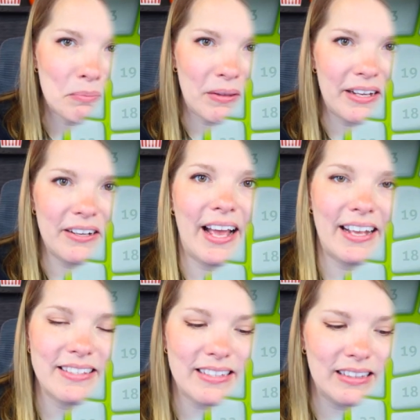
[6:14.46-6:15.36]
player
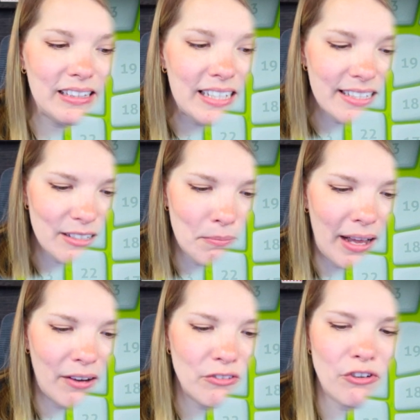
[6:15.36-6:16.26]
has the least
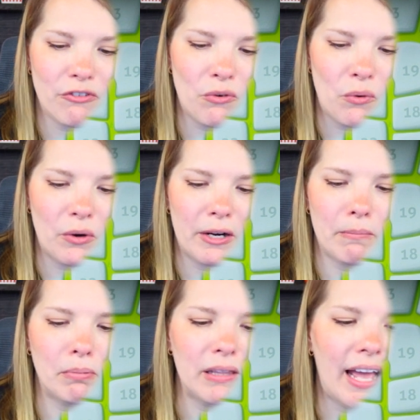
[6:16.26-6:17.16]
amount
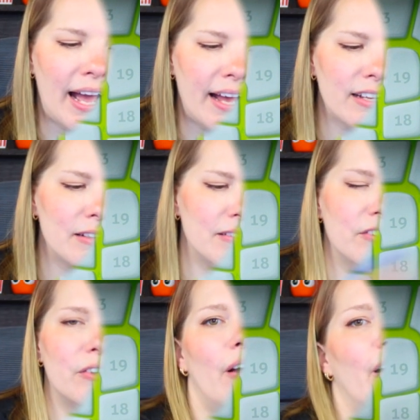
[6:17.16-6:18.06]
for black. They're